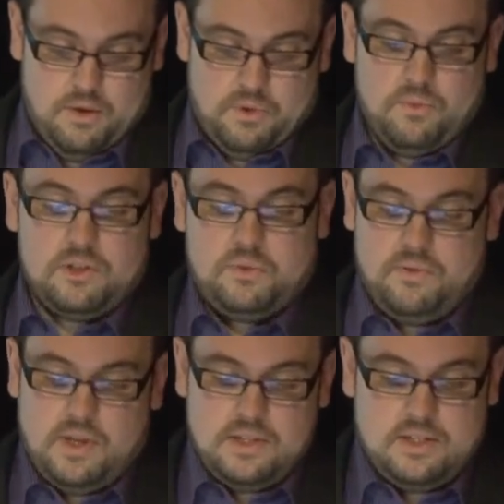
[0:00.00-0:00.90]
But once we've
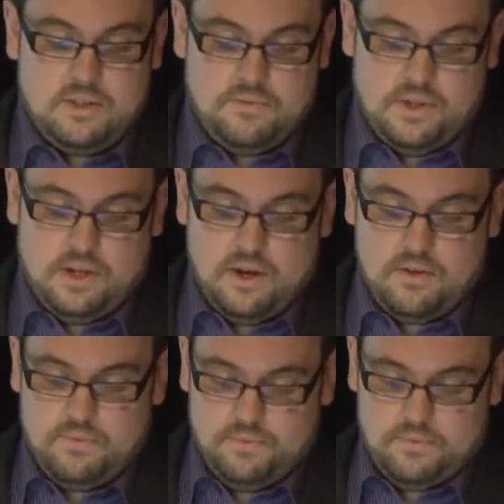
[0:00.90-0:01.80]
edited the video,
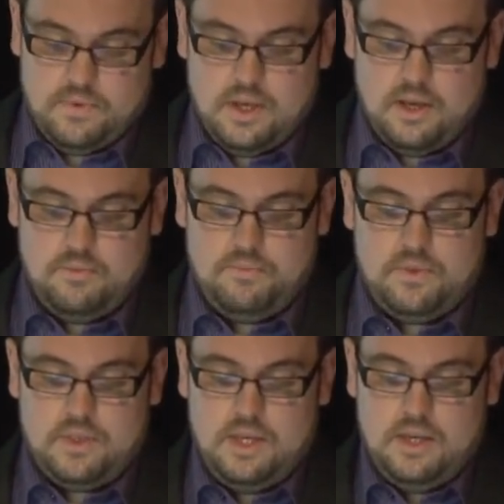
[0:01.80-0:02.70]

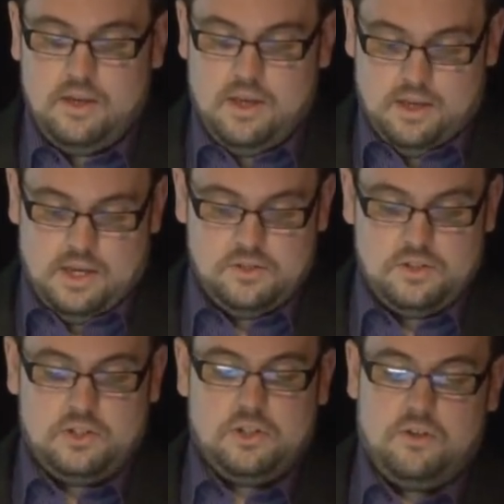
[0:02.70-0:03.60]
the
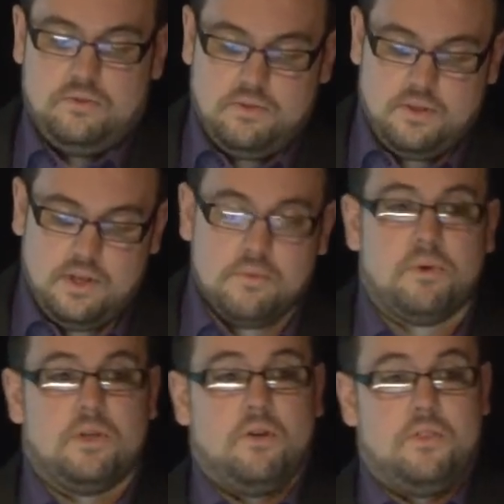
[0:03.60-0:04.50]
Institute
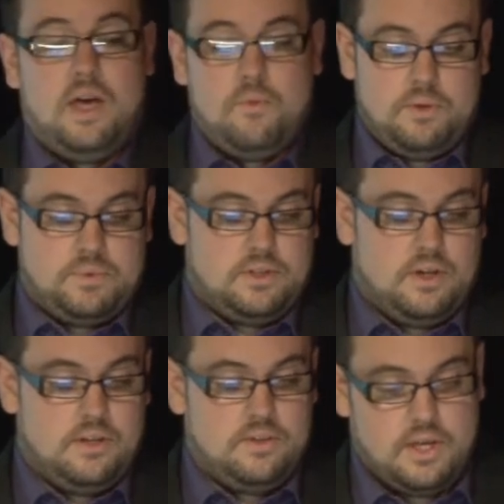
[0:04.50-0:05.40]
put it on their
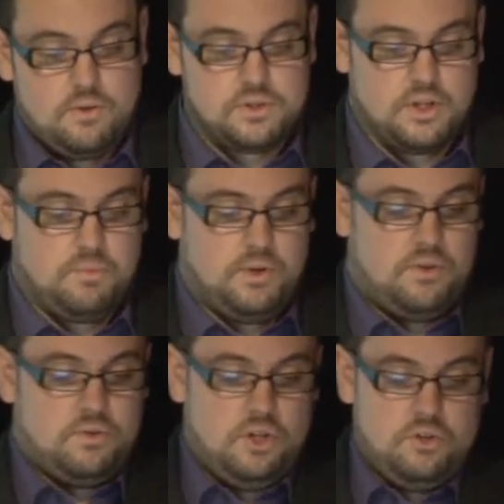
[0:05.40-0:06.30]
website. They also put it
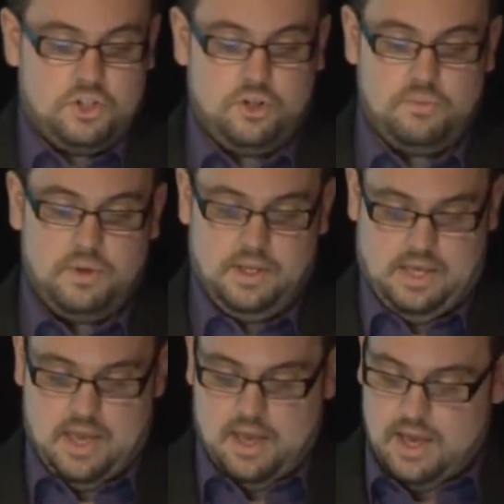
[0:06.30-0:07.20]
on YouTube
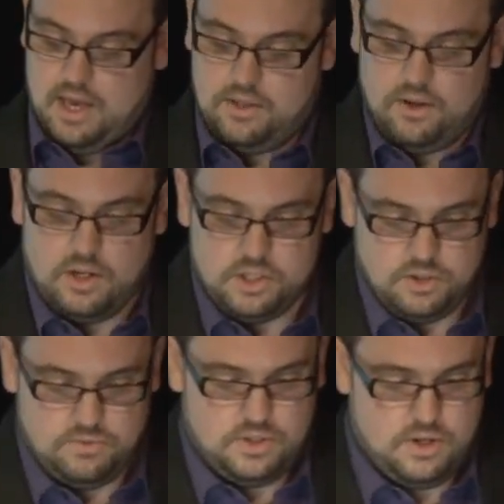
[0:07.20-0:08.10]
and
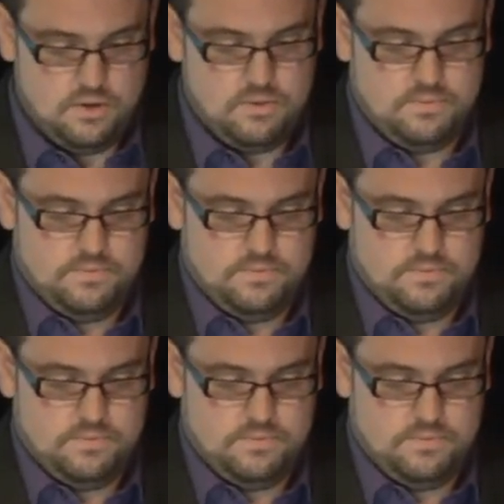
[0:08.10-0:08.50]
iTunes U.